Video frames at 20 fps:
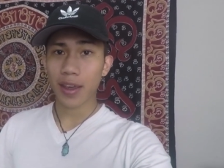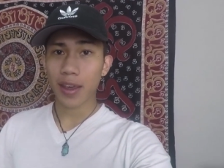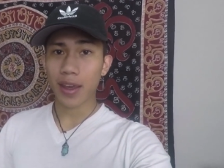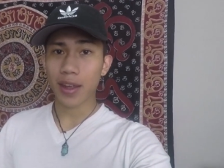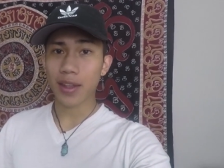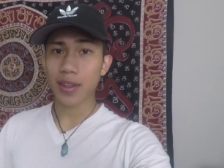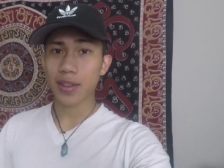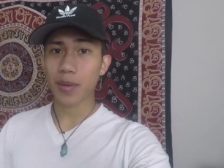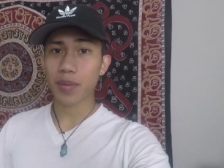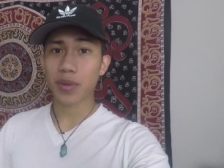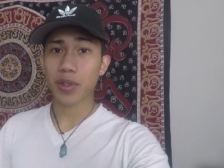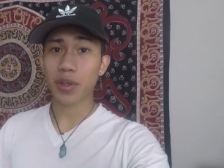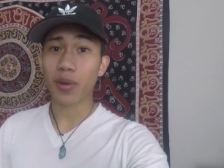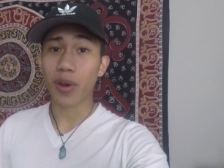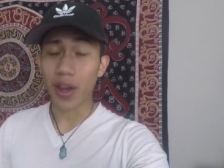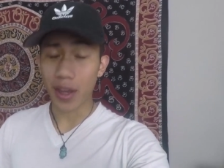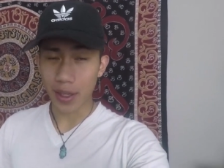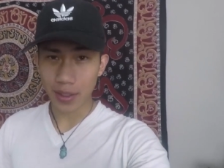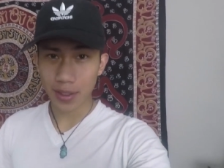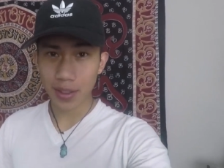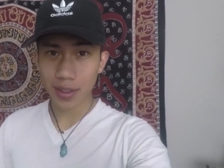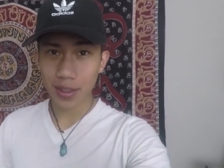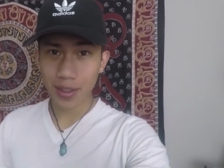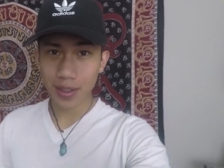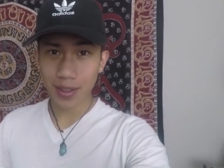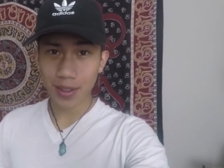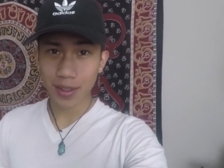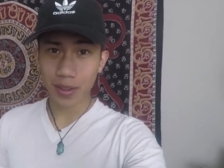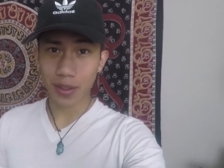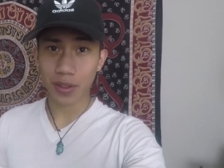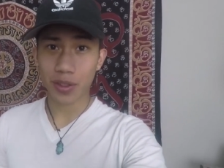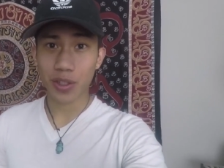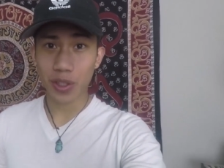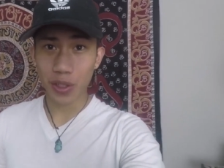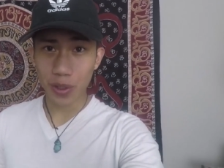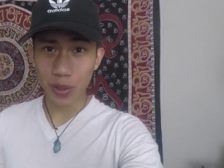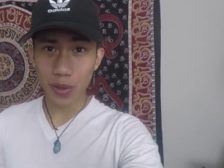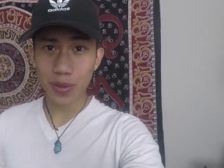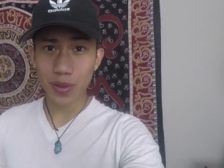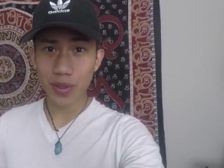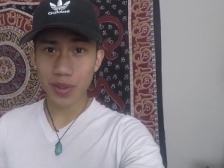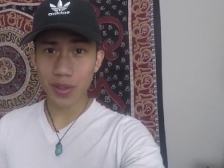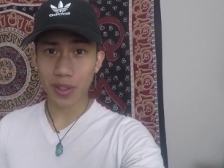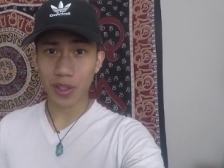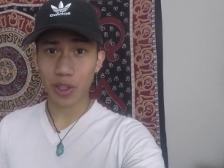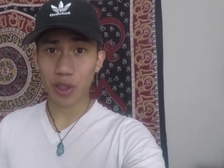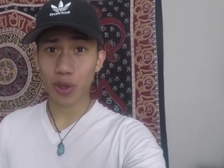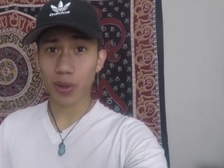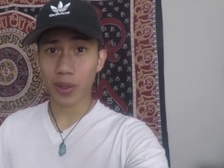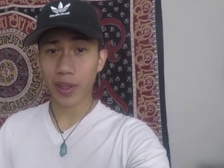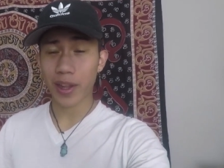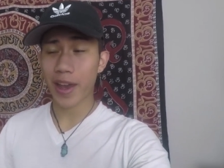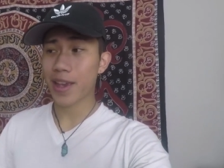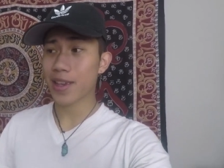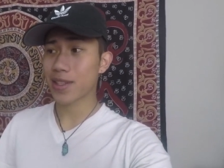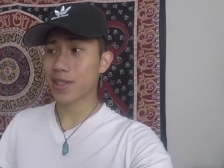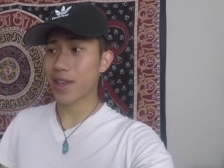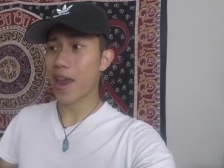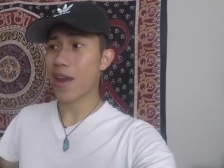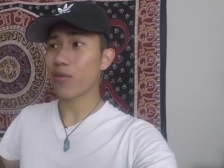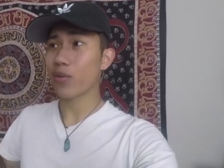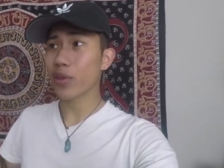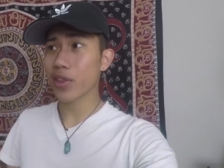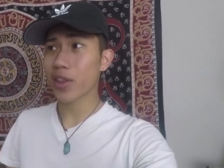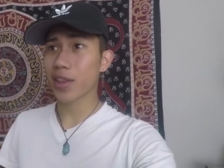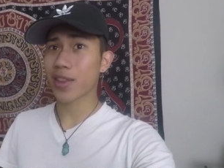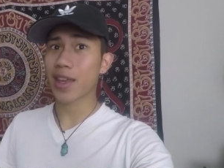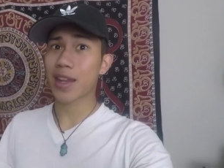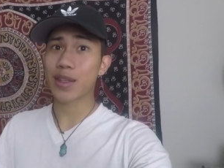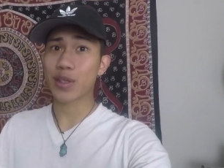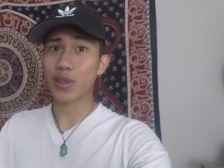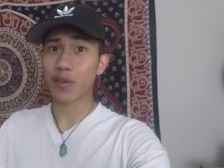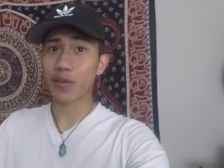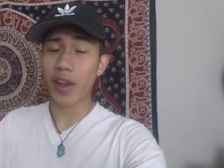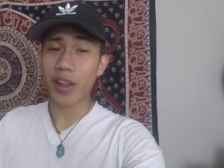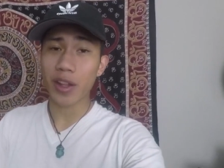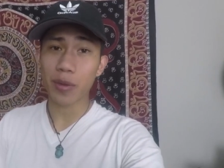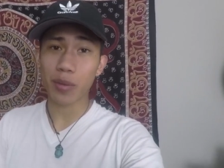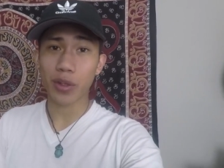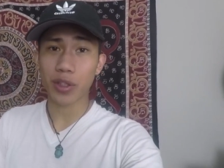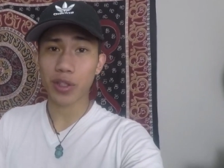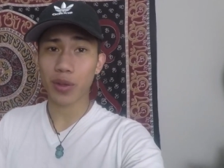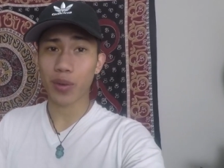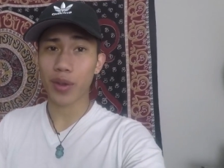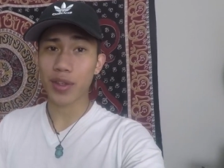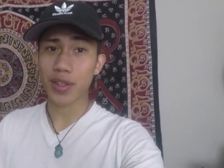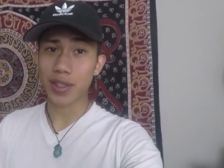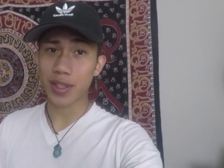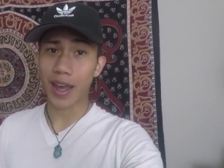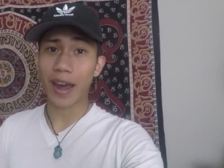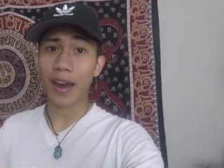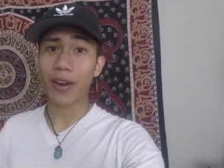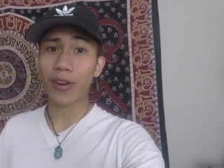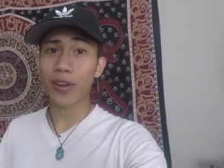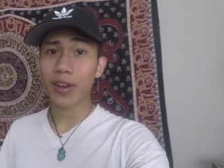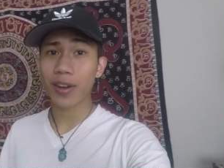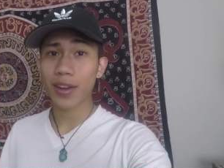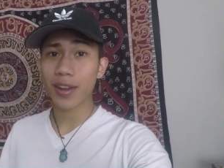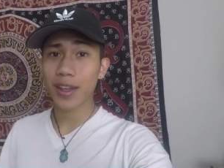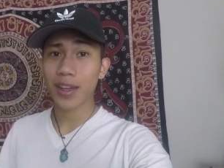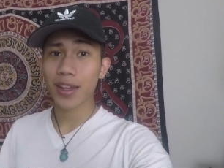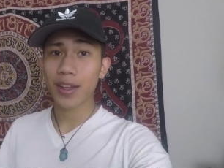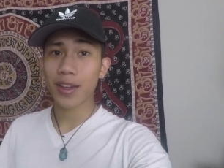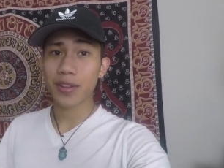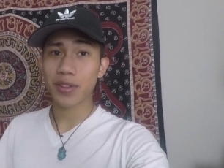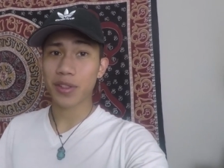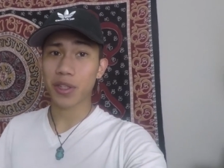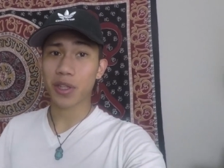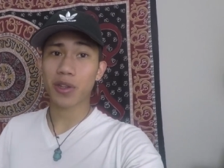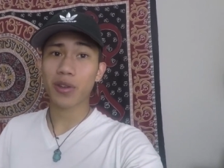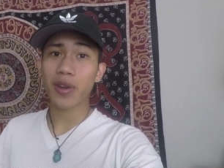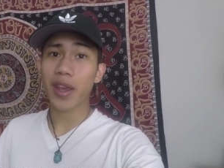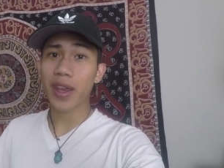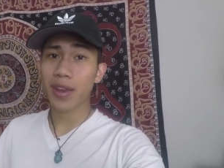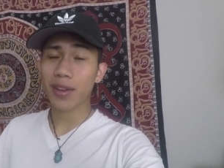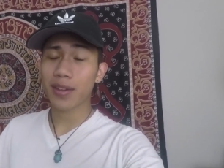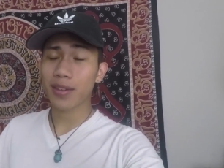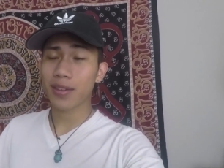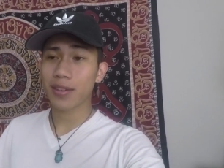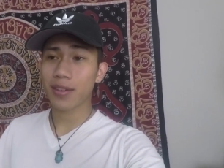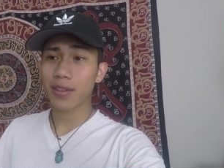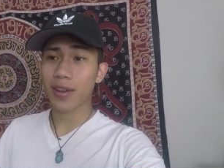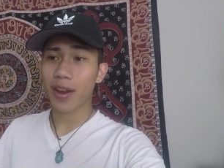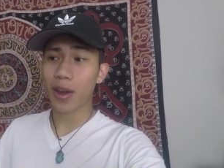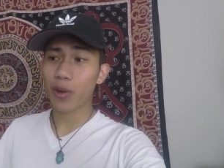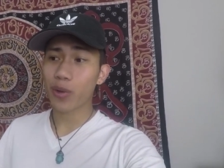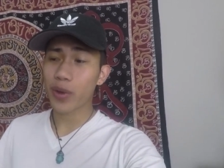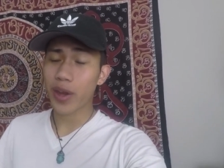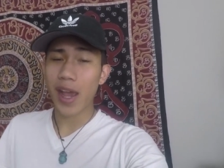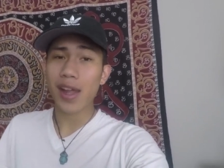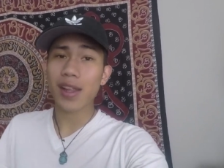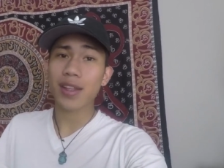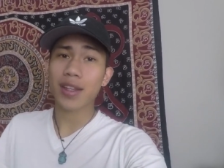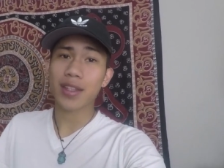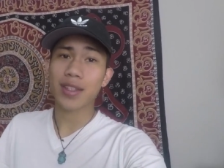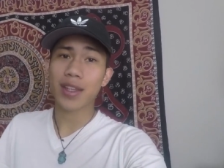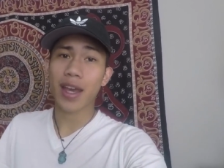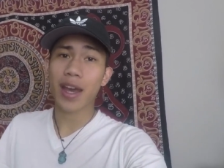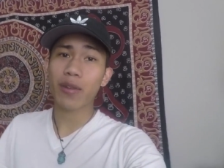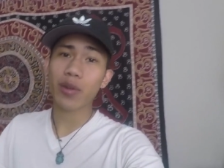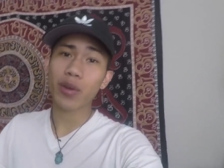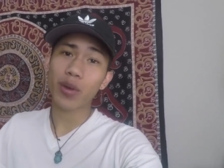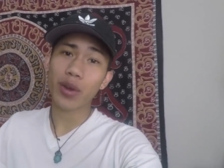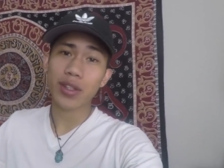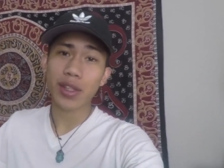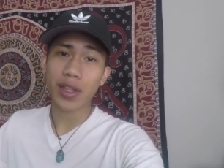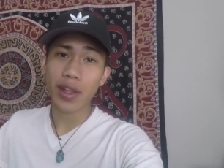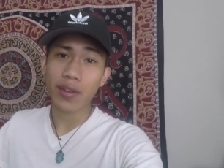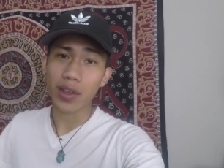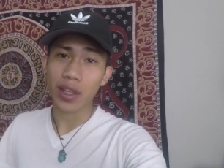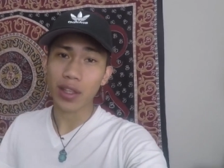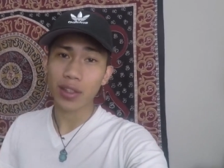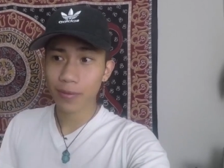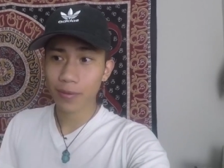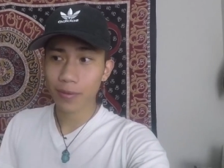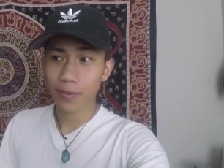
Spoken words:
It is up to us to choose to utilize everything that is available to us now to create our reality to how we want to live it.